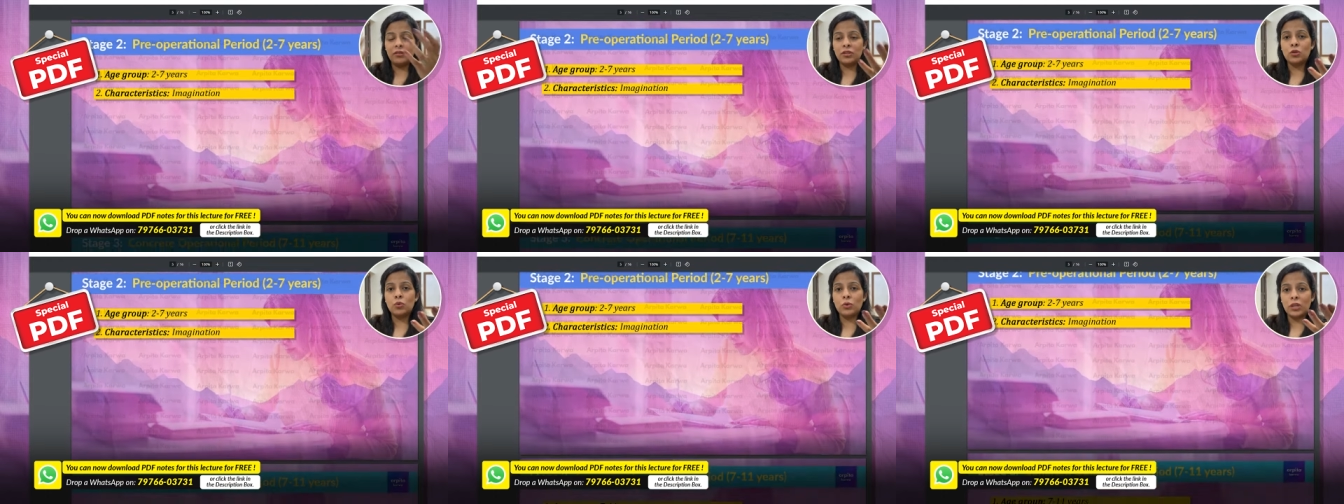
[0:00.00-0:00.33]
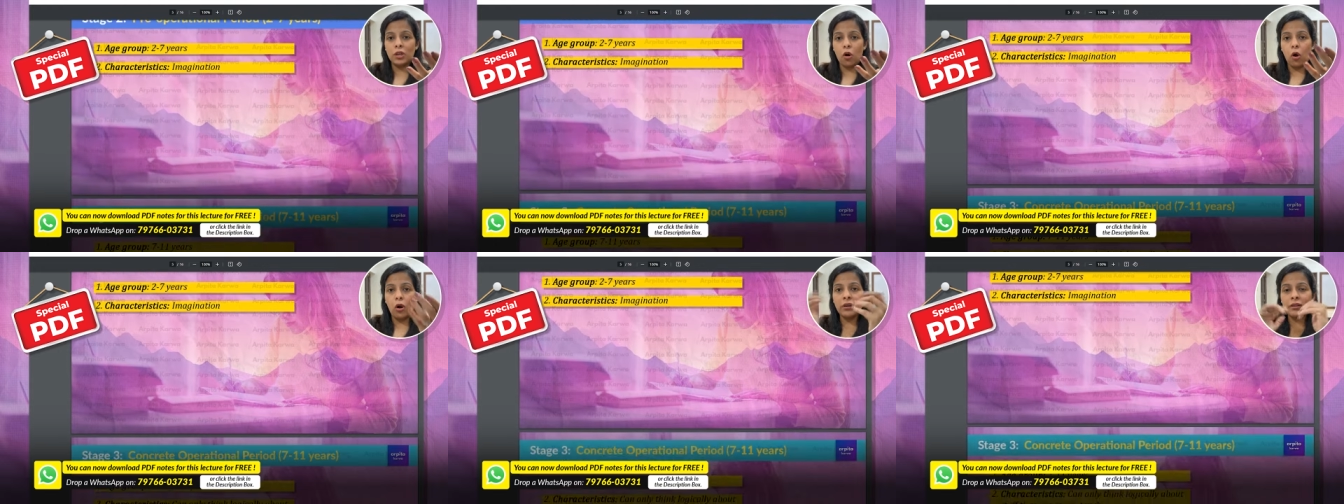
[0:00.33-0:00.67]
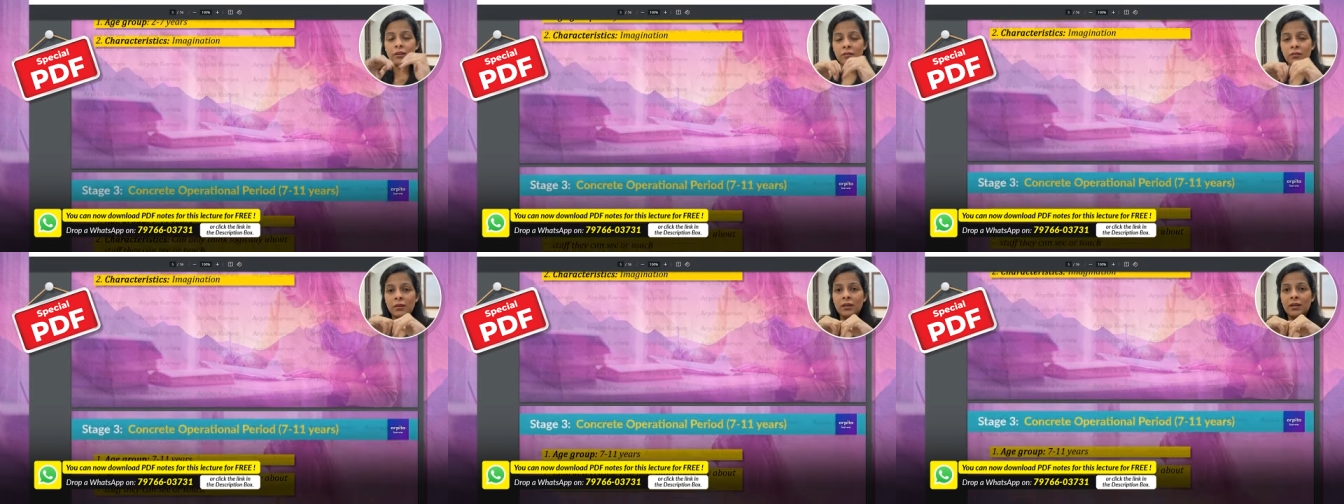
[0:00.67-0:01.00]
you can
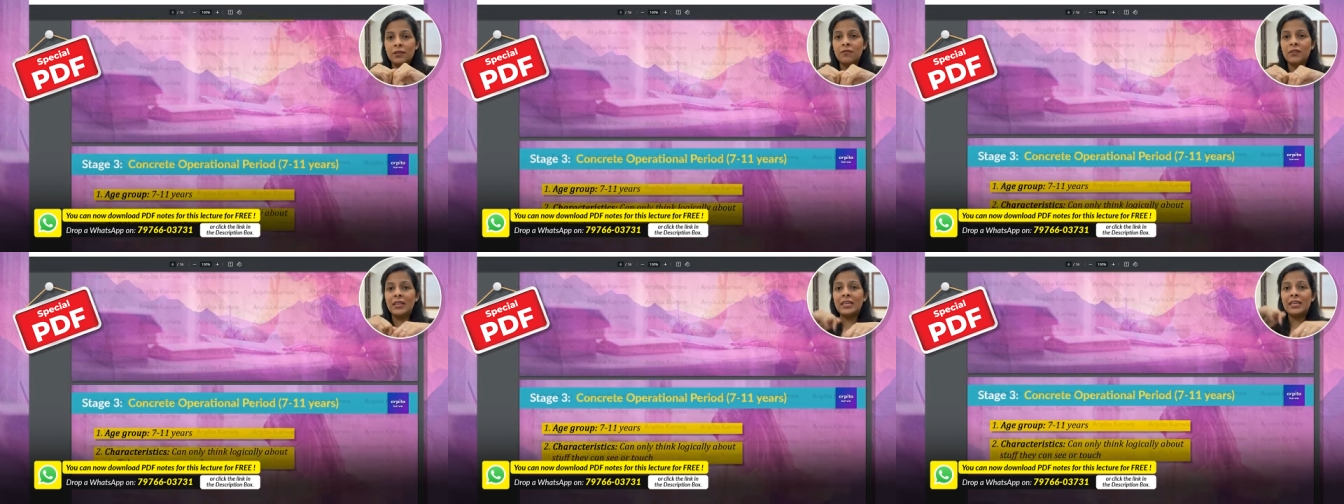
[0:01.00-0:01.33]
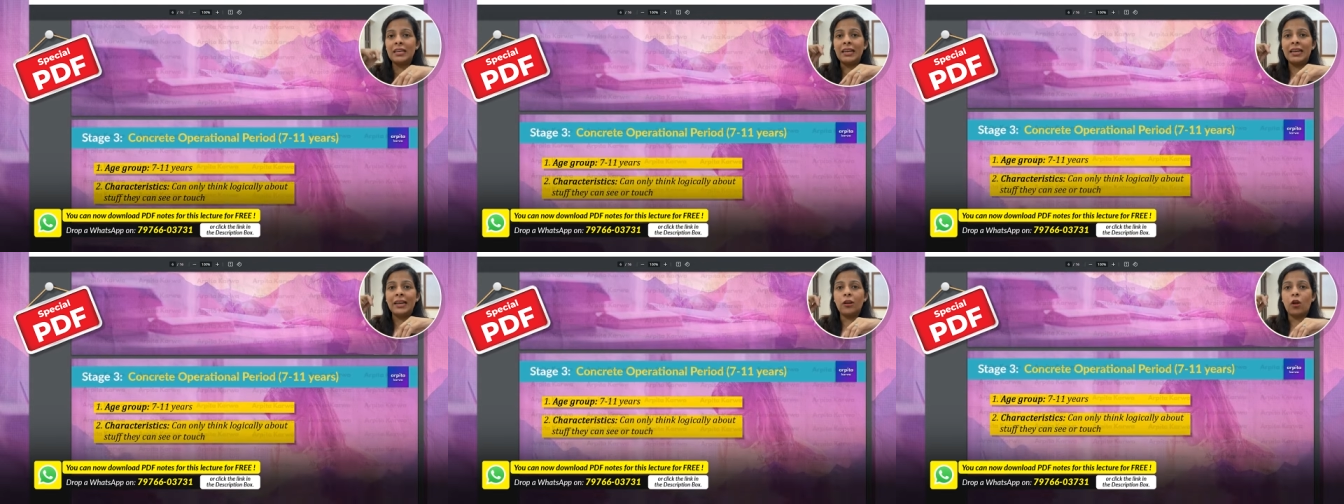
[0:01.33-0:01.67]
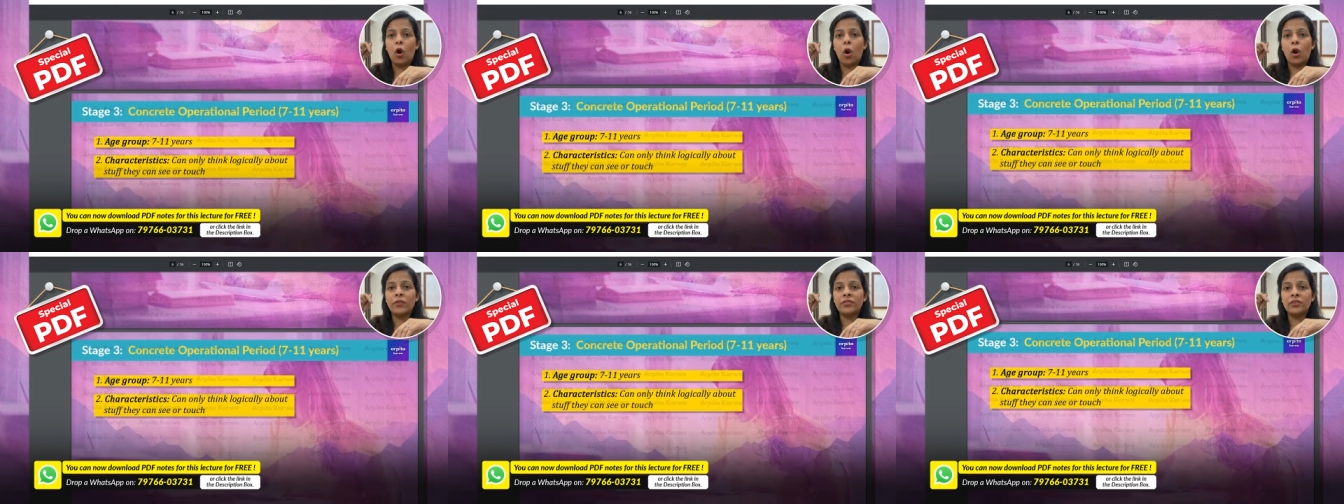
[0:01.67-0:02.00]
alternatively click
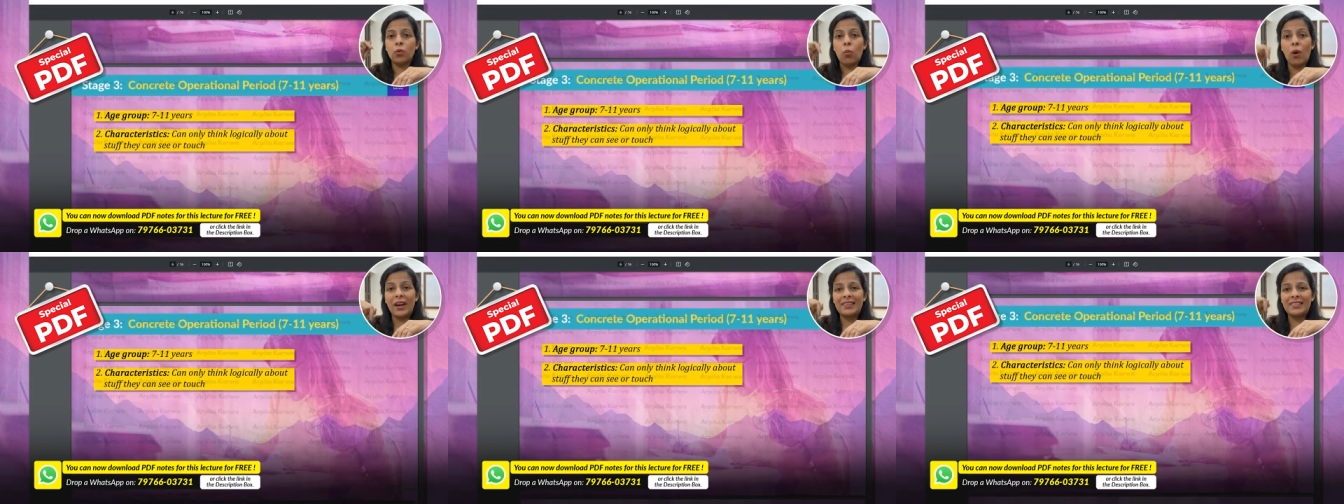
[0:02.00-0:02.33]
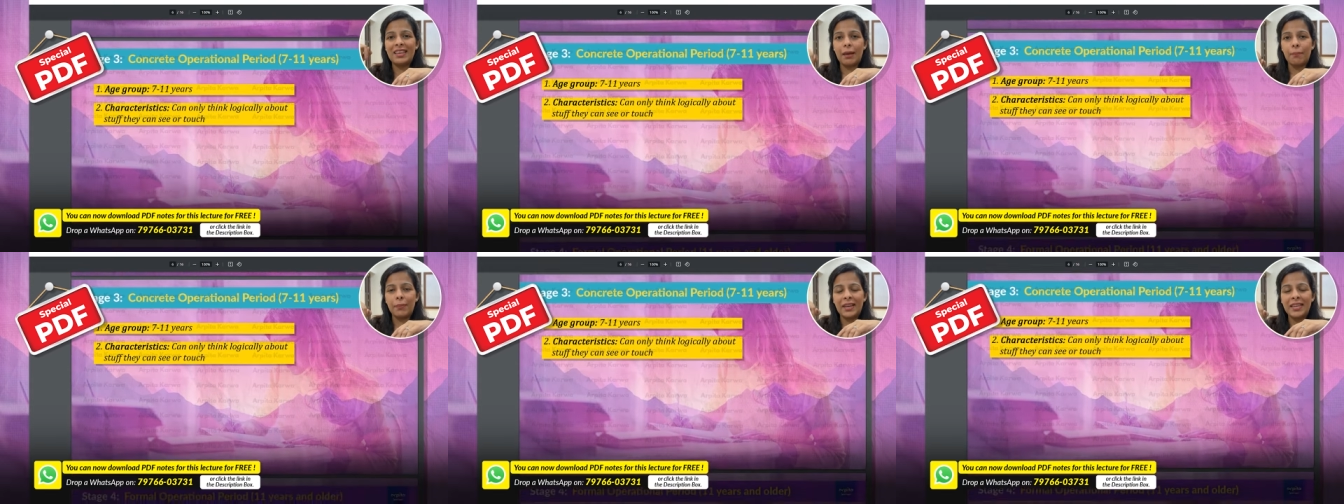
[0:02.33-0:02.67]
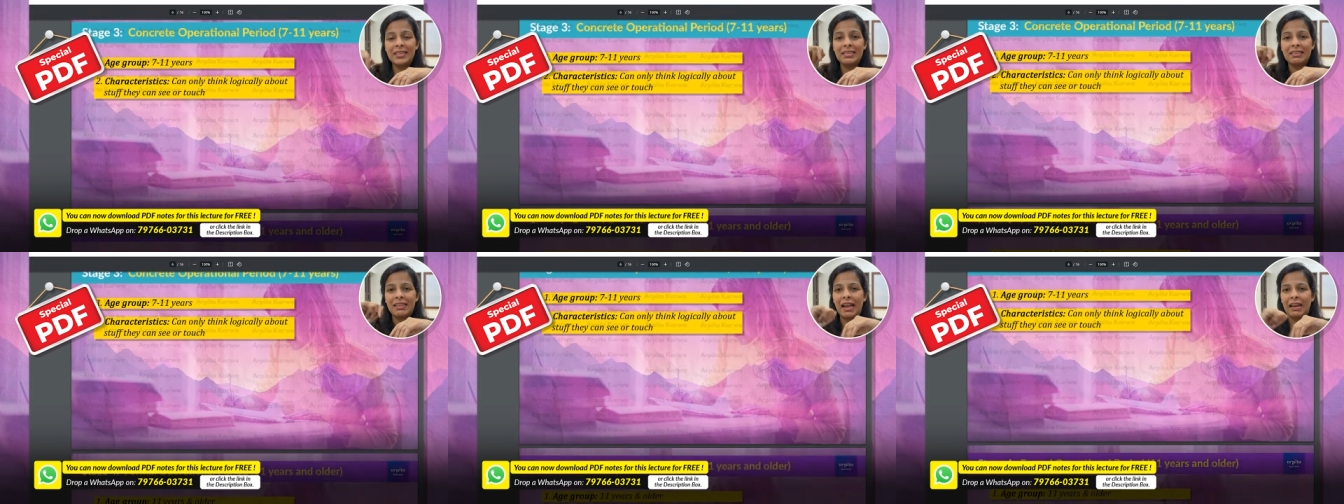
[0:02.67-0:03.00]
on the WhatsApp
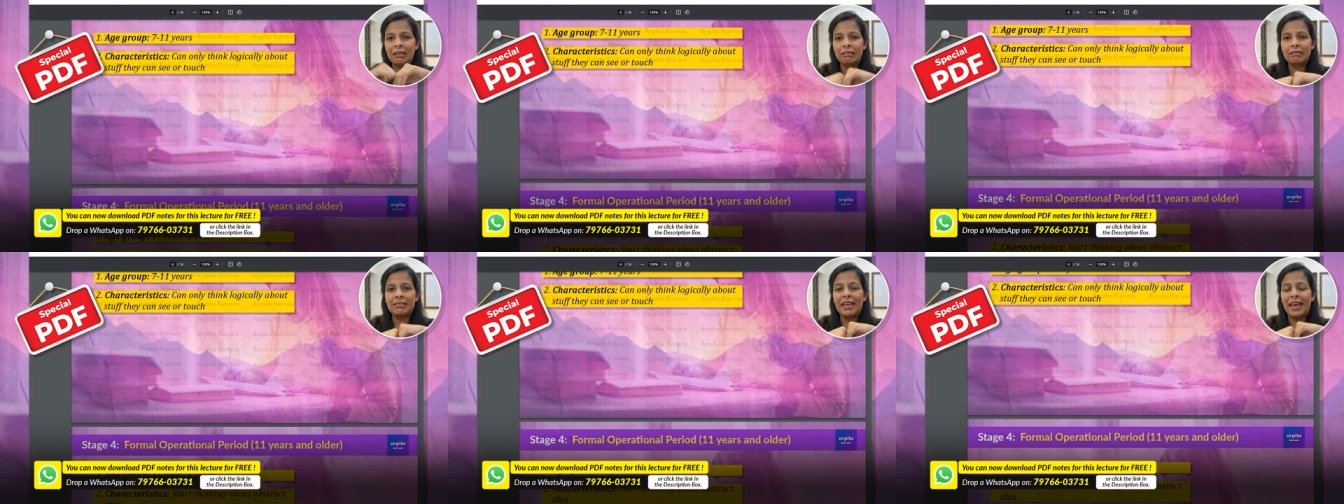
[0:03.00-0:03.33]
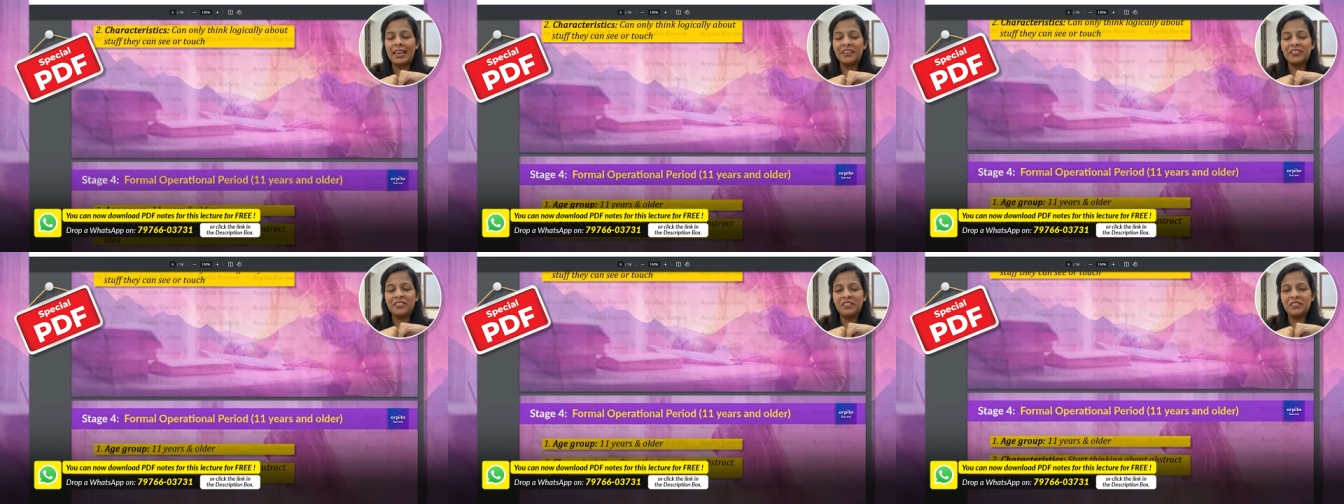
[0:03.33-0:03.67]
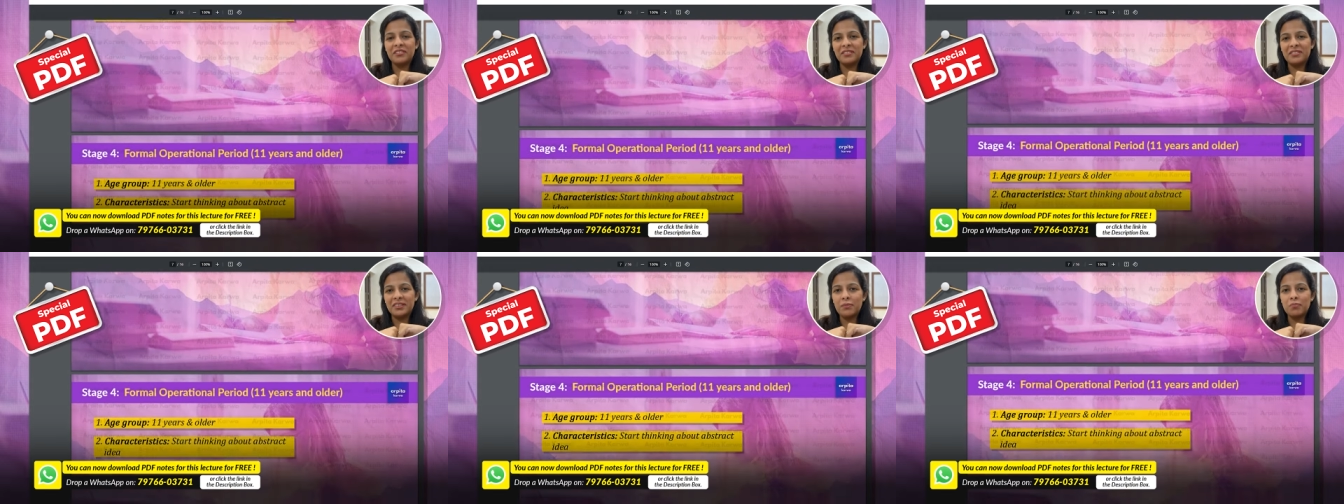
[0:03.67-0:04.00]
link that is there in the
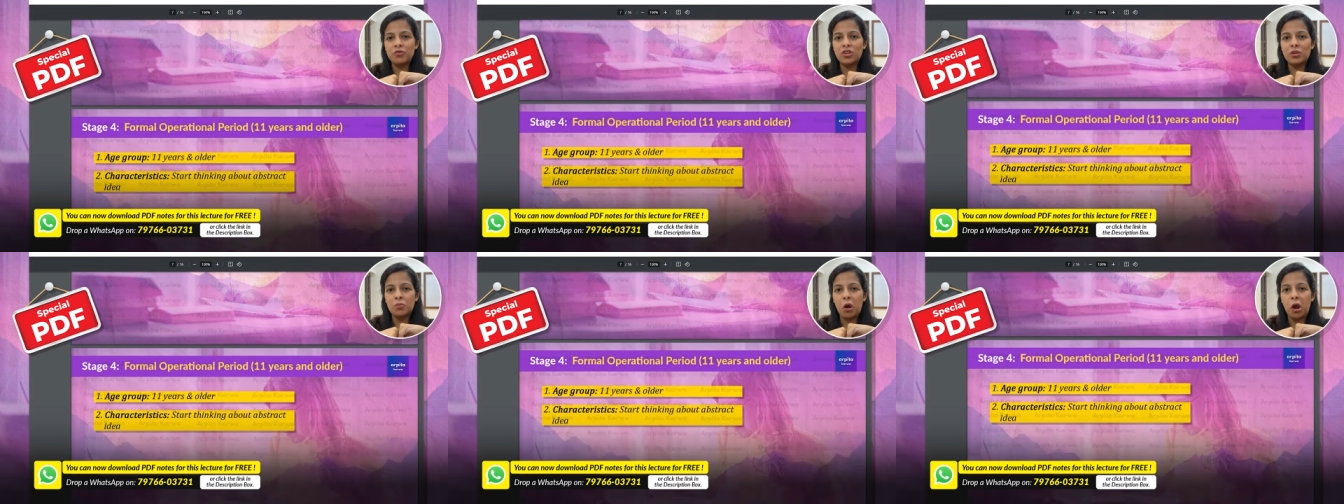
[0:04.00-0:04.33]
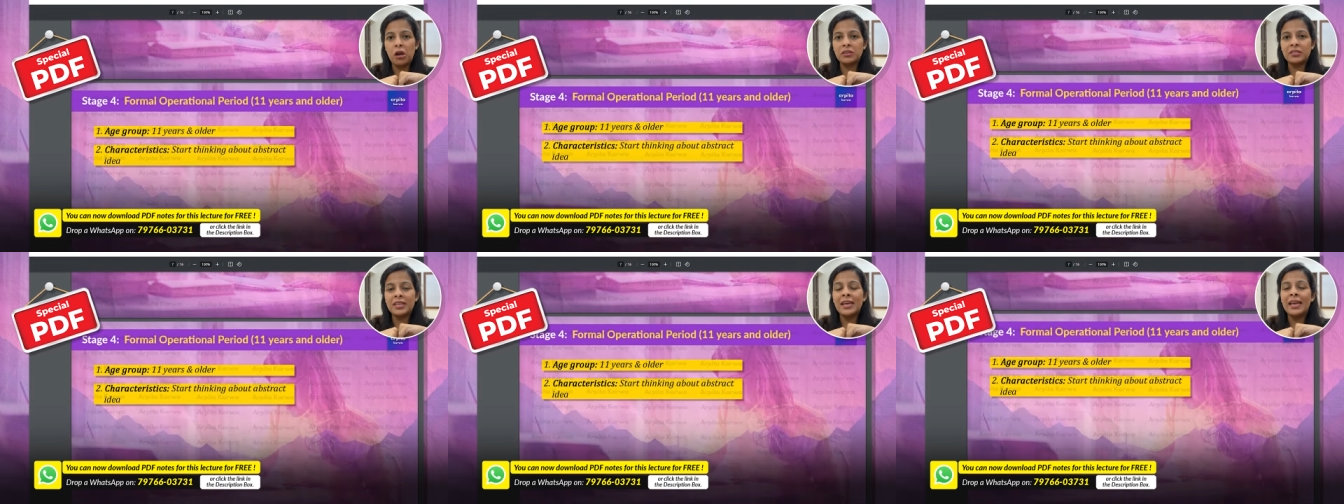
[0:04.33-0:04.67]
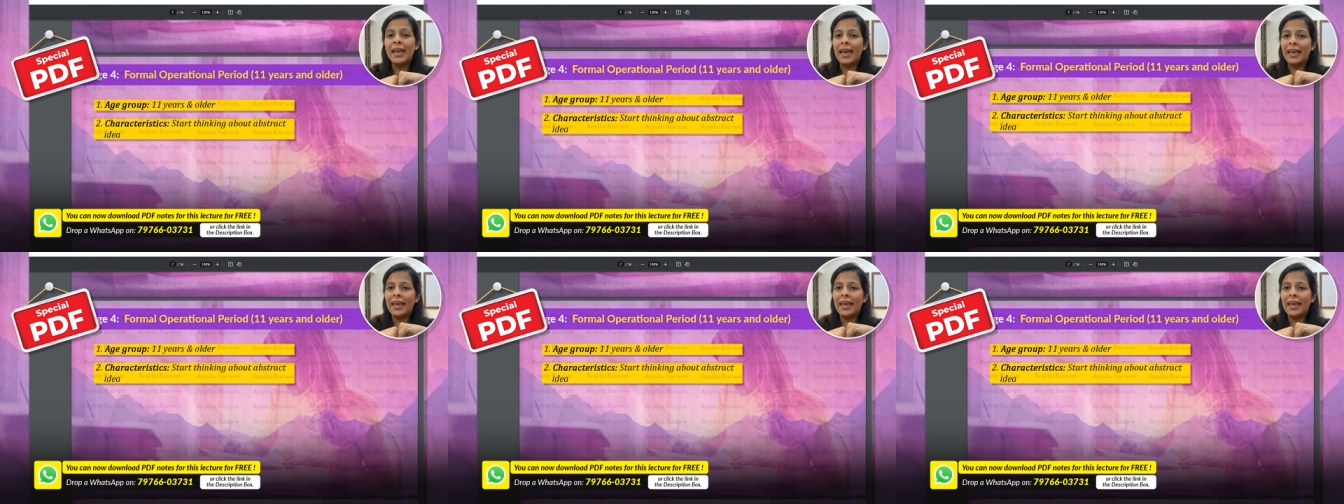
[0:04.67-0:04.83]
description box